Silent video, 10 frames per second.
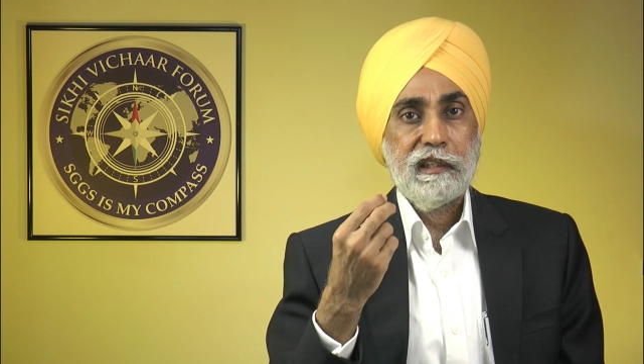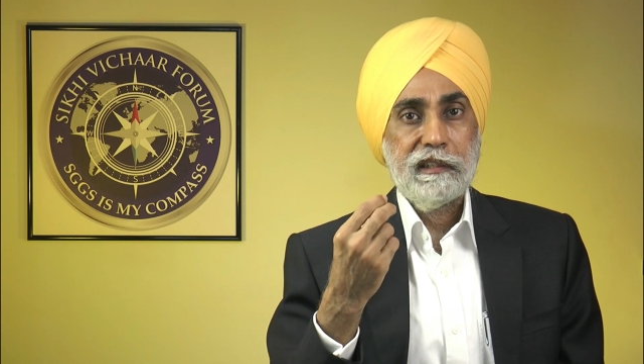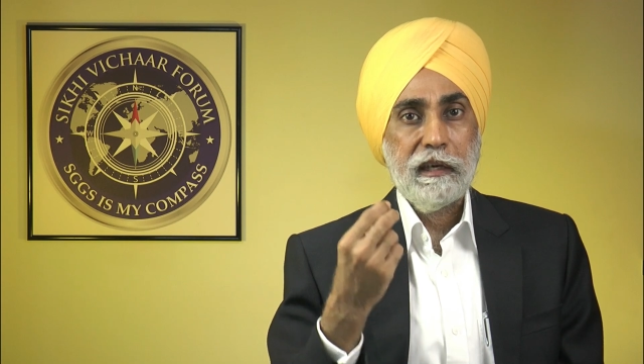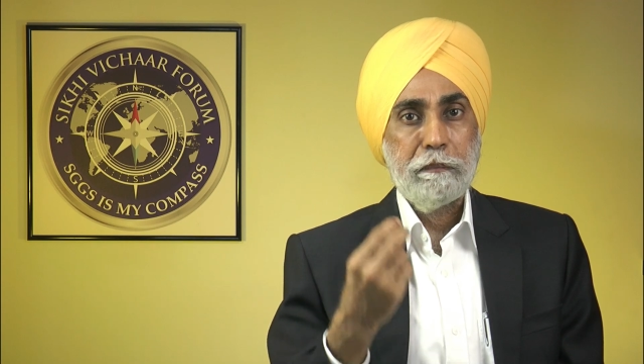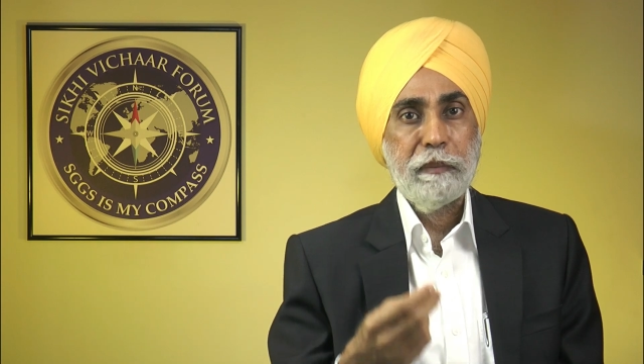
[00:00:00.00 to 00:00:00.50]

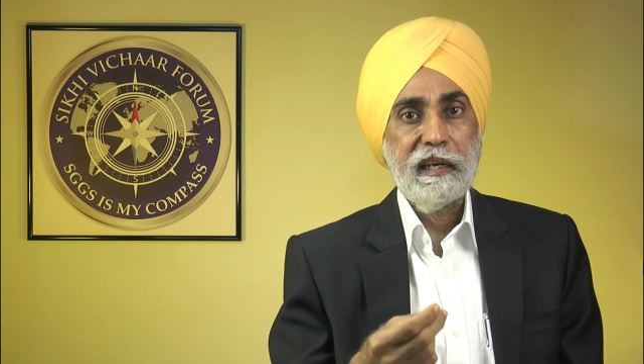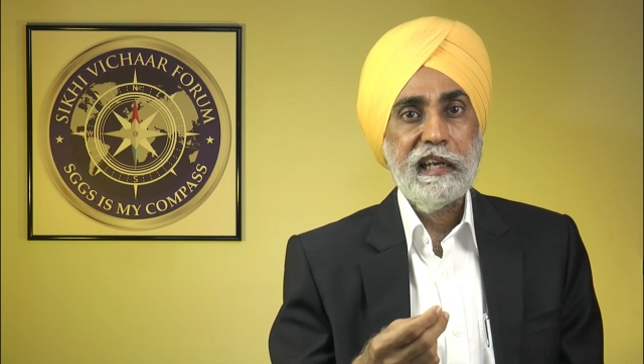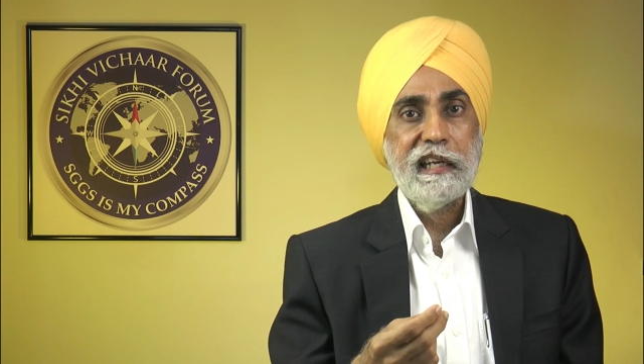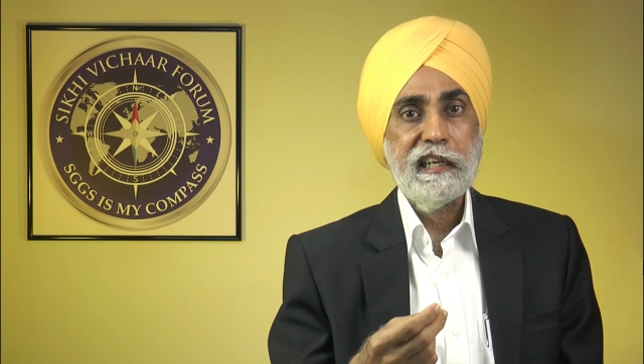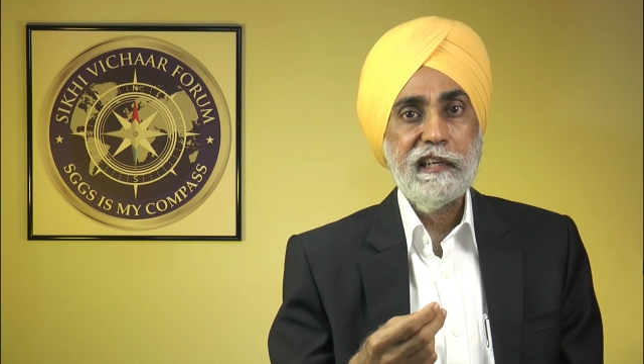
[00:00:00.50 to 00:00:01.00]
the
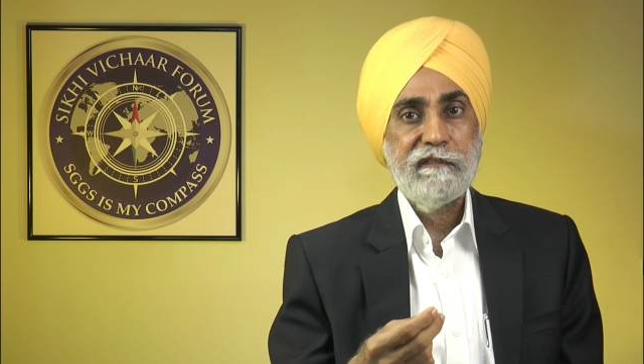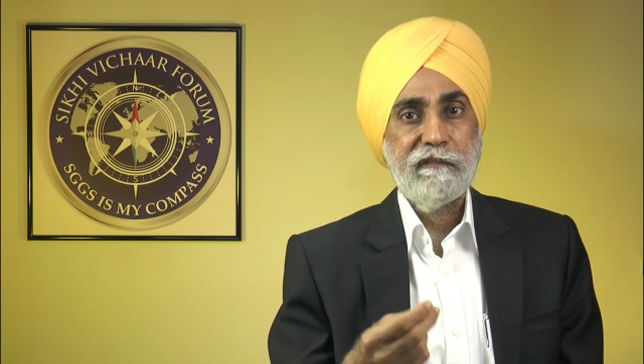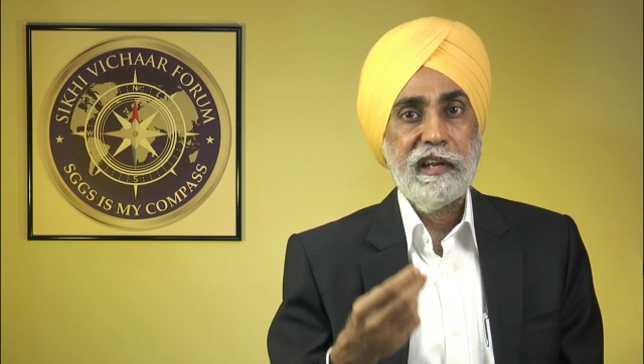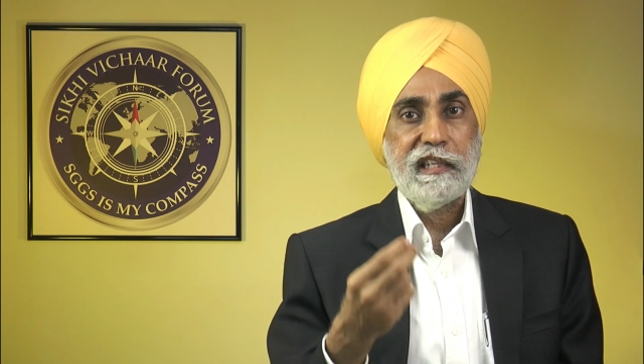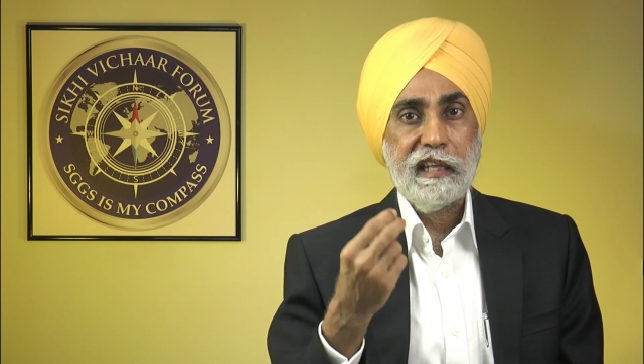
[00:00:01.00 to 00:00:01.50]

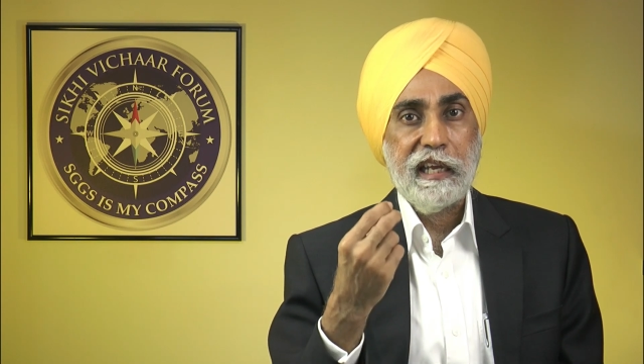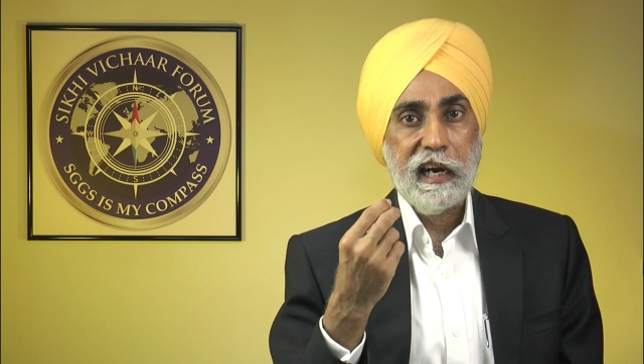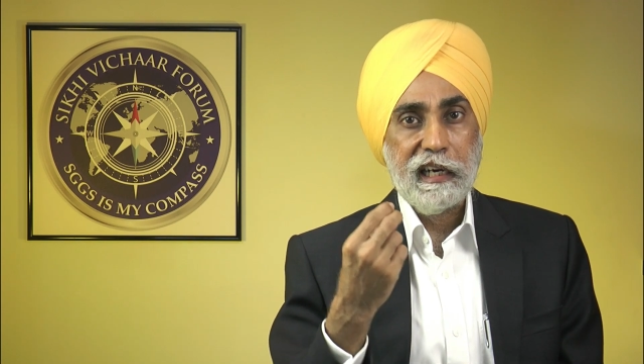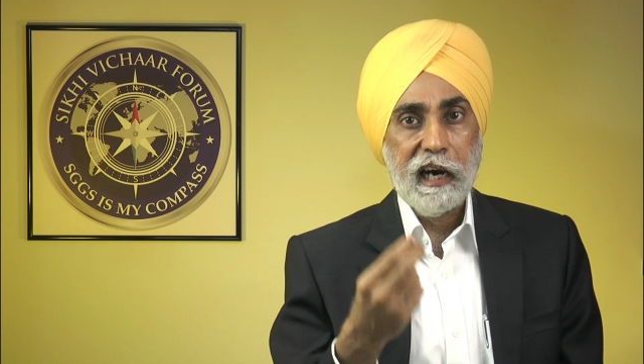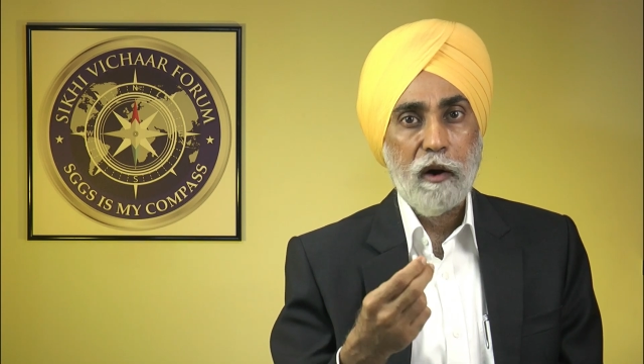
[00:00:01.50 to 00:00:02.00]
belief in the
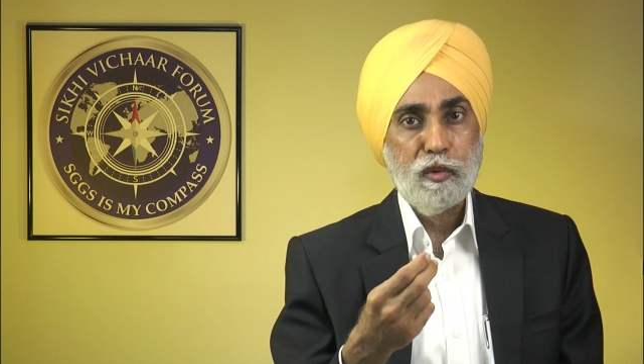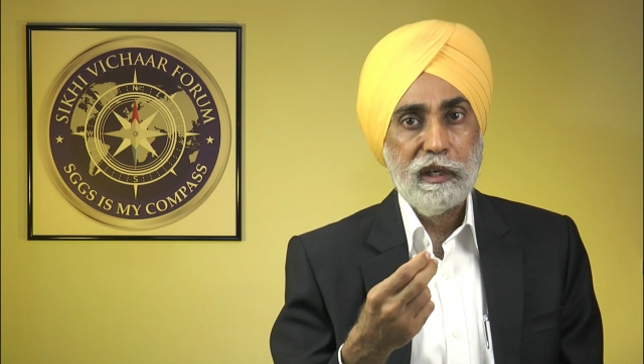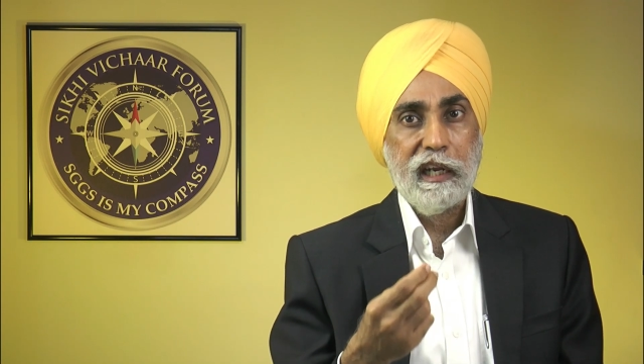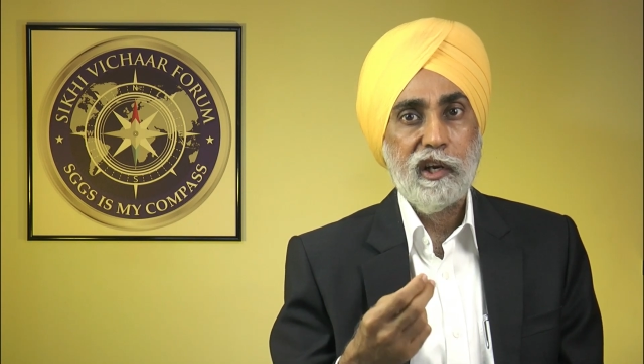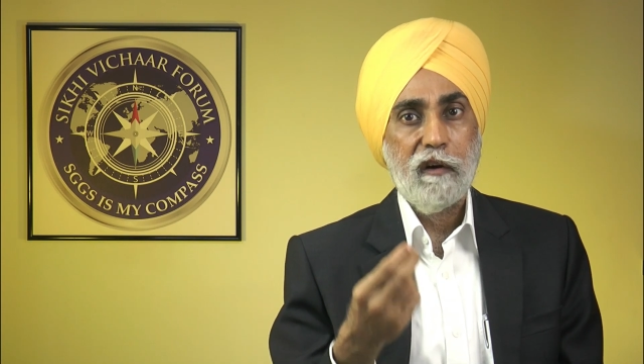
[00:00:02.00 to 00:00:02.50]

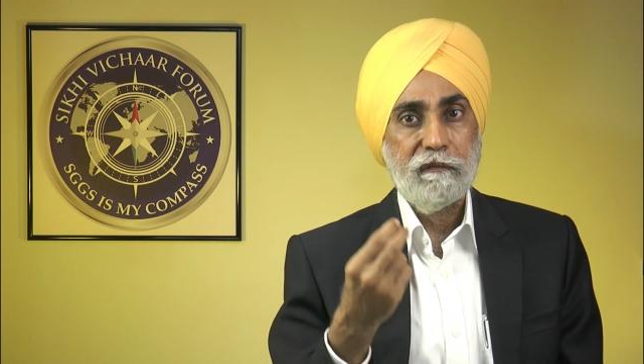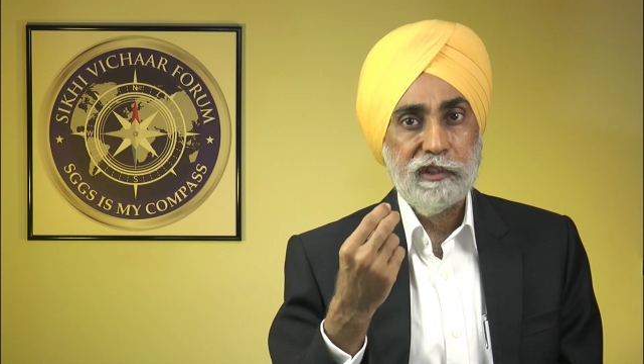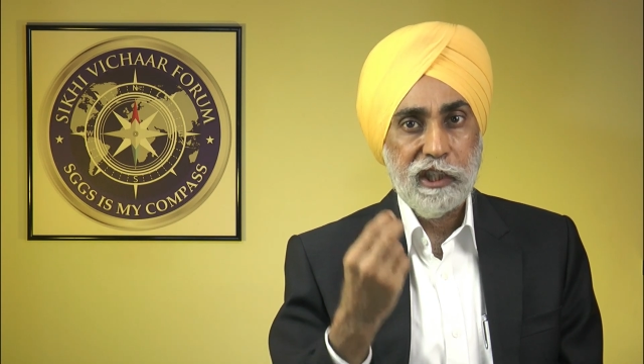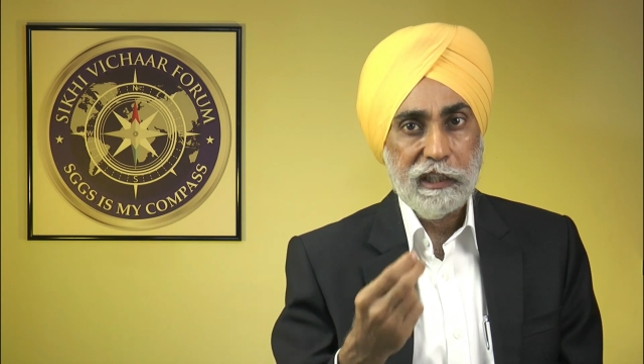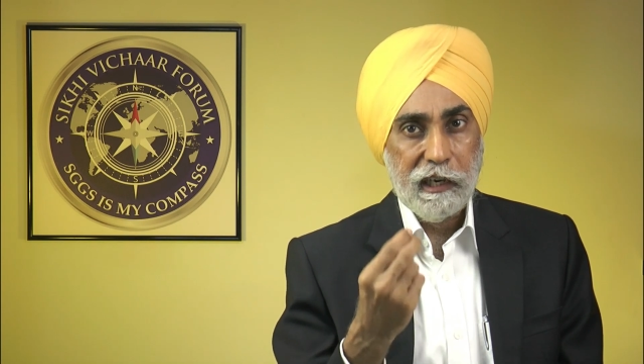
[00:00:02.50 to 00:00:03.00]
accounting
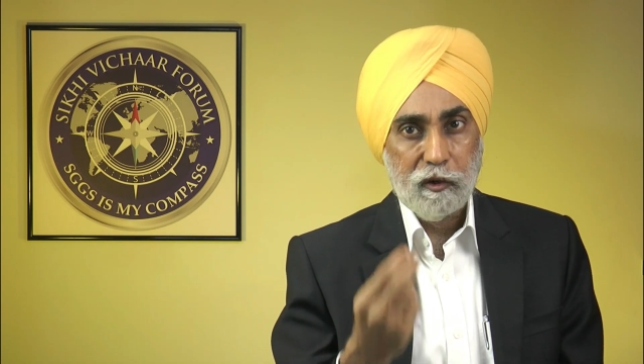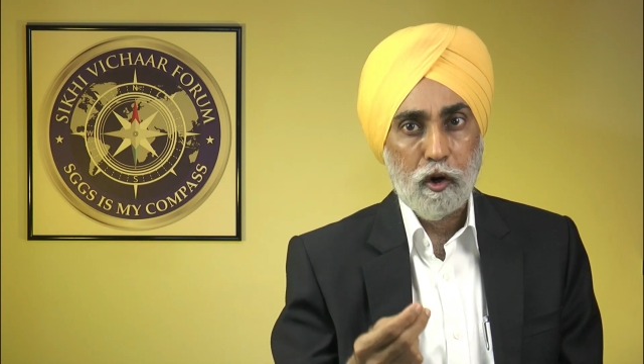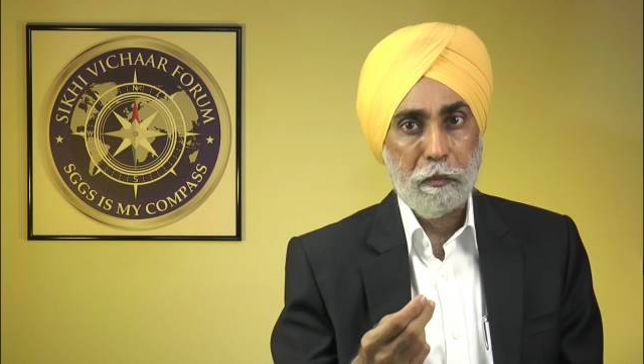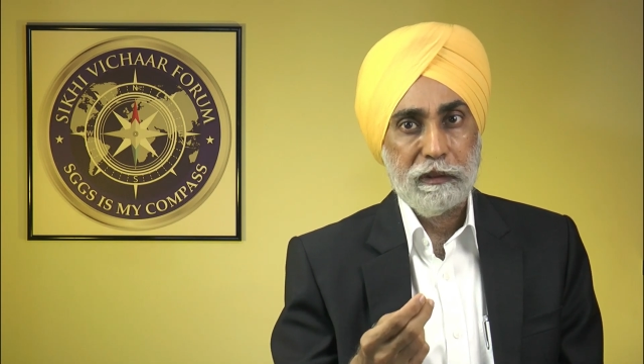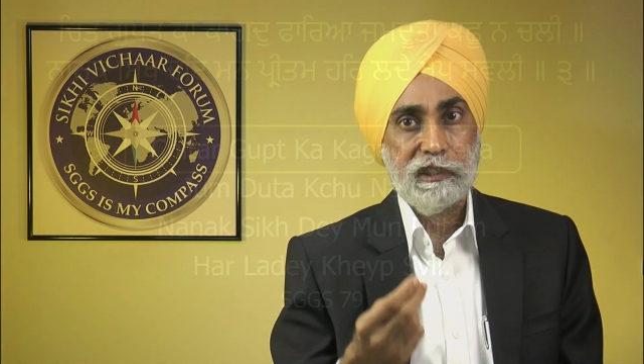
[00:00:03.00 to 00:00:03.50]
of
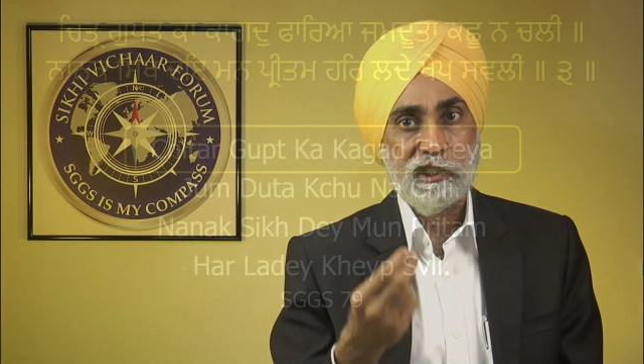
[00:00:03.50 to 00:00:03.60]
Chitrgupt